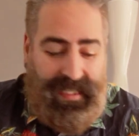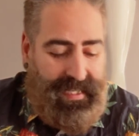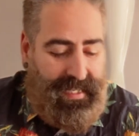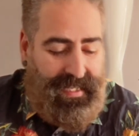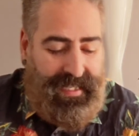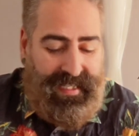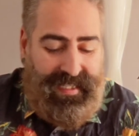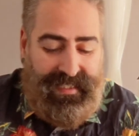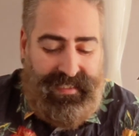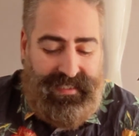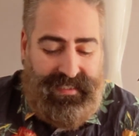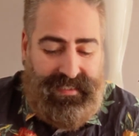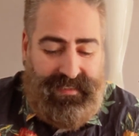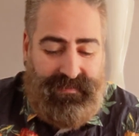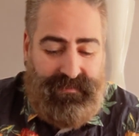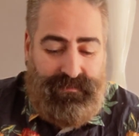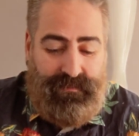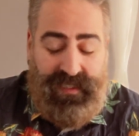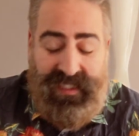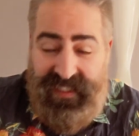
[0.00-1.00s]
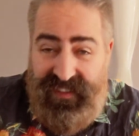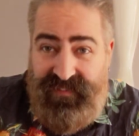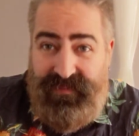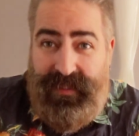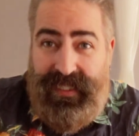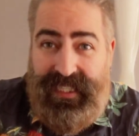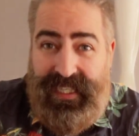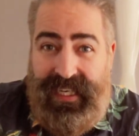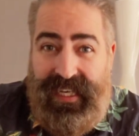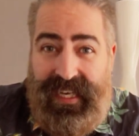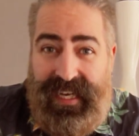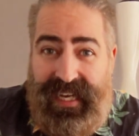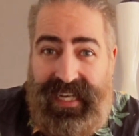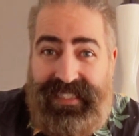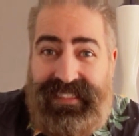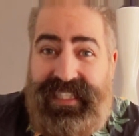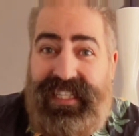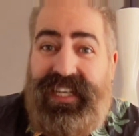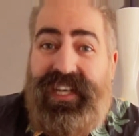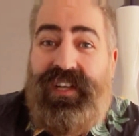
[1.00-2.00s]
And believe me,
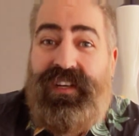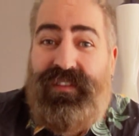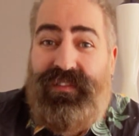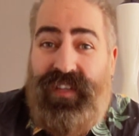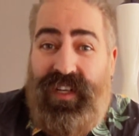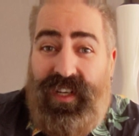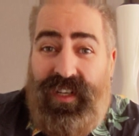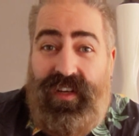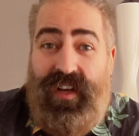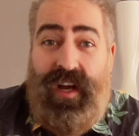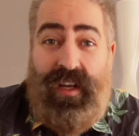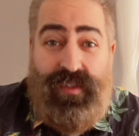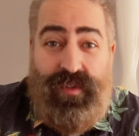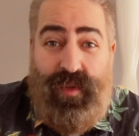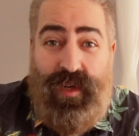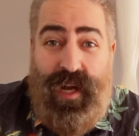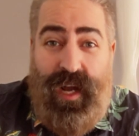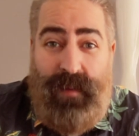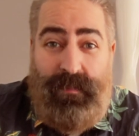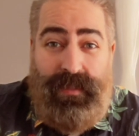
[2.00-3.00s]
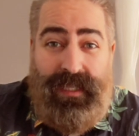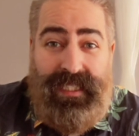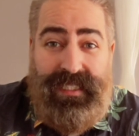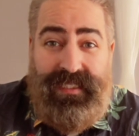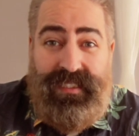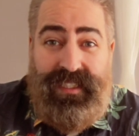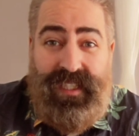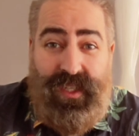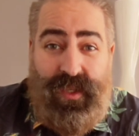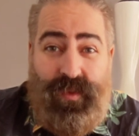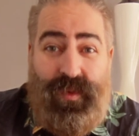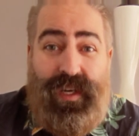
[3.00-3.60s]
I take care of a condo complex